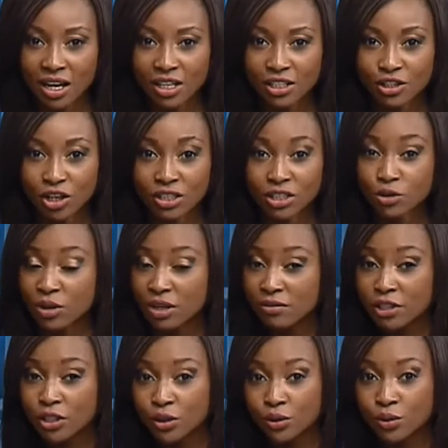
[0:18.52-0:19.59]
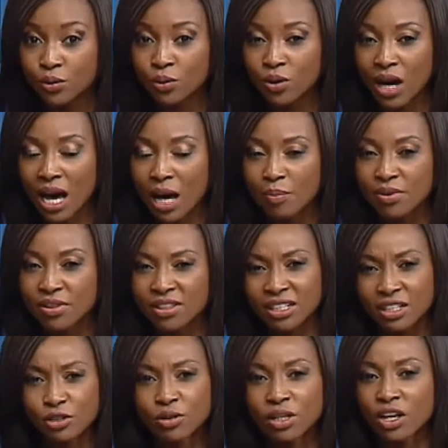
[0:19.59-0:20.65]
Data revenue were up
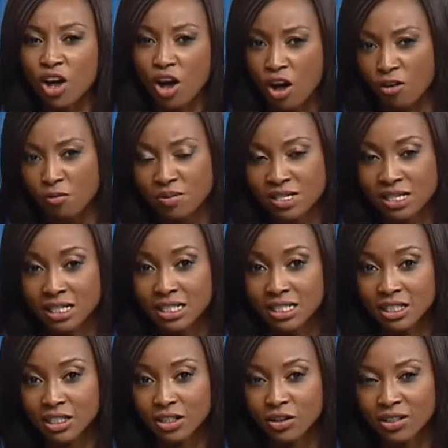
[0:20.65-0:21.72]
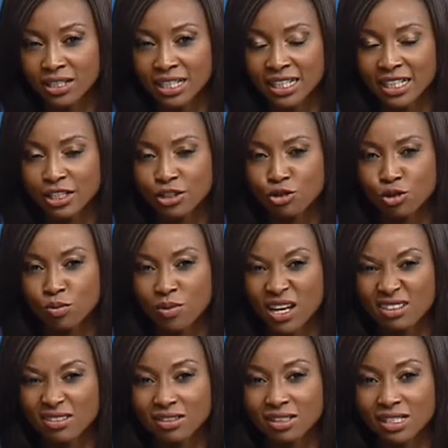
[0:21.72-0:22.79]
33.5% year-on-year to
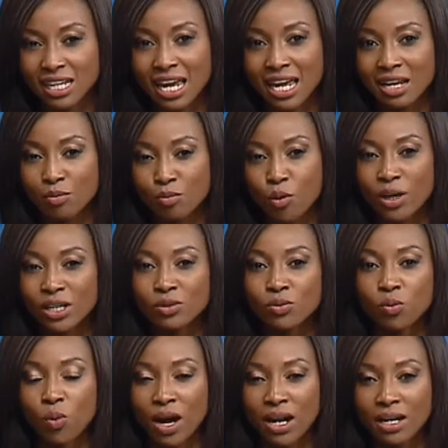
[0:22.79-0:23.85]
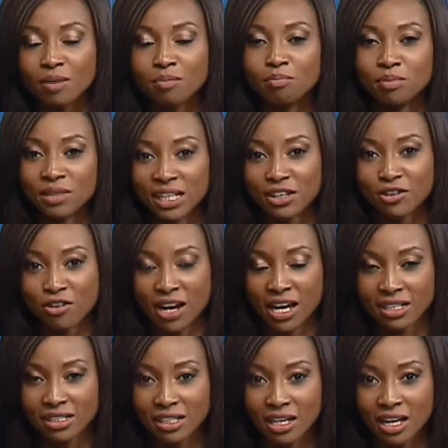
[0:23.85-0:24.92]
about 10.1 billion
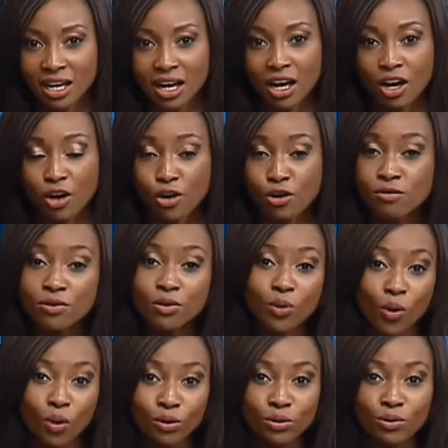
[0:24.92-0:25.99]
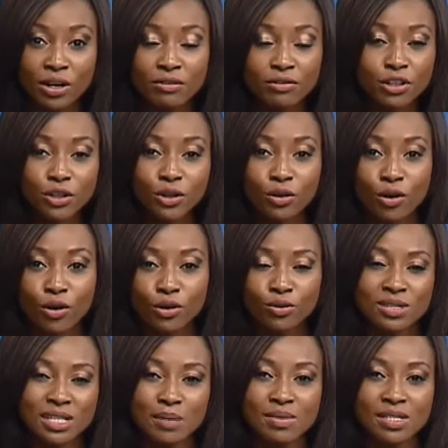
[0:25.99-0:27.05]
rand. Overall, revenue growth
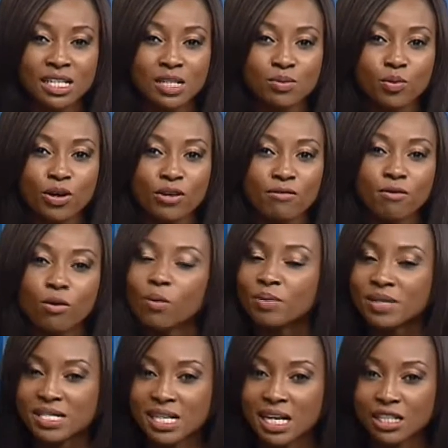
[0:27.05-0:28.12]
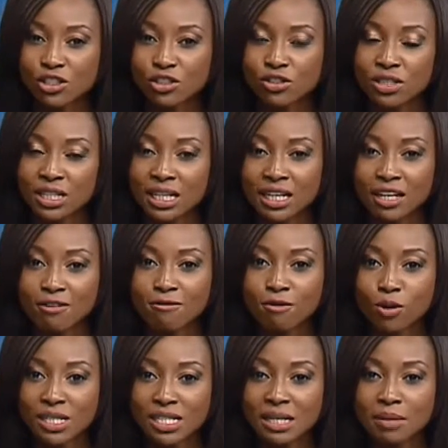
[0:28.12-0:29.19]
was up 6.4% to nearly
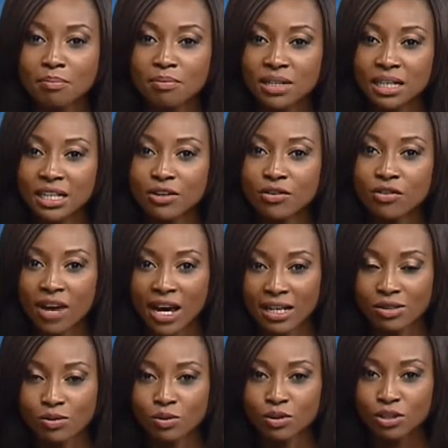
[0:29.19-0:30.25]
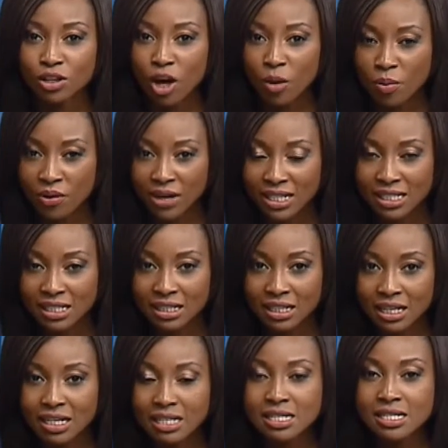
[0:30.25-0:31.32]
40 billion rand. Will the operator
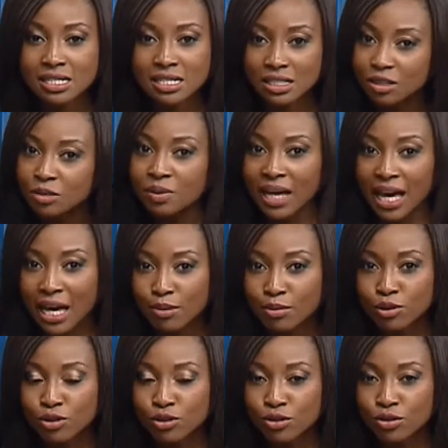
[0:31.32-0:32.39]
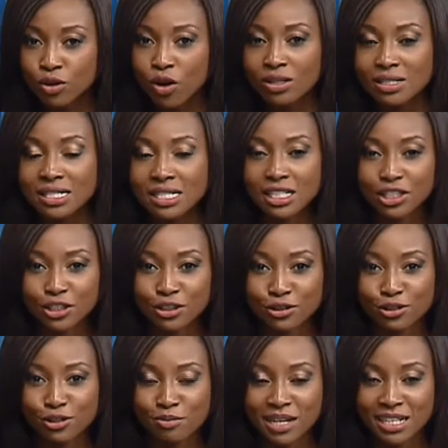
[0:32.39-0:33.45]
still be able to continue
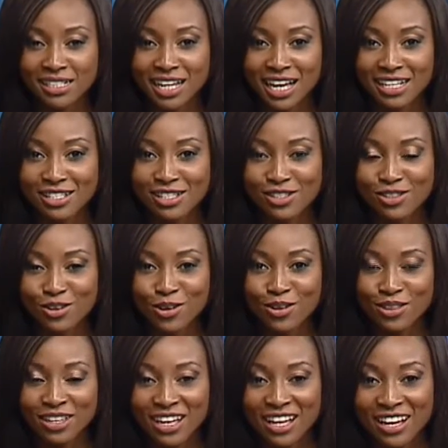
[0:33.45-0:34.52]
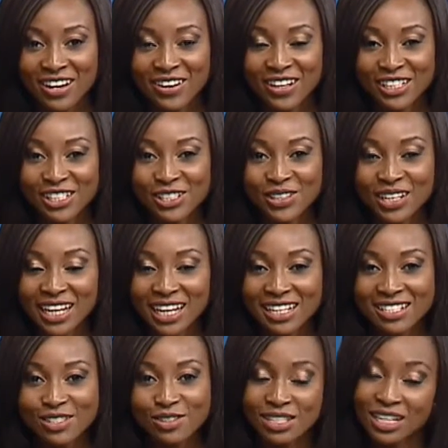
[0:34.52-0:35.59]
to monetize this growth? While joining
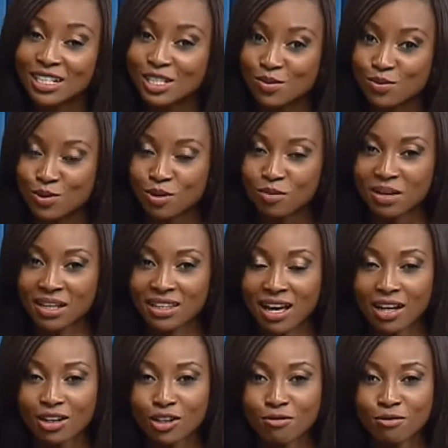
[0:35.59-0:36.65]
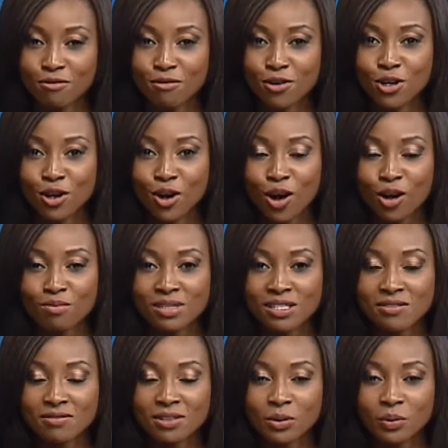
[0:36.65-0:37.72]
us to tell us more about the outlook for Vodacom
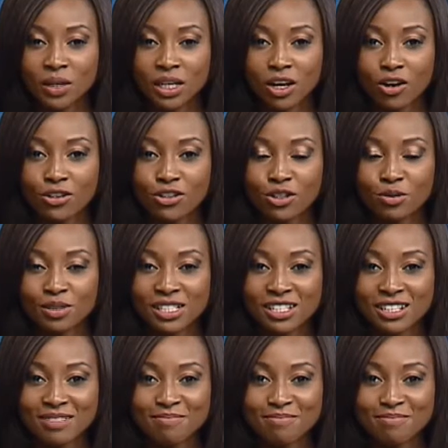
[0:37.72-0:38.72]
is Finweek contributor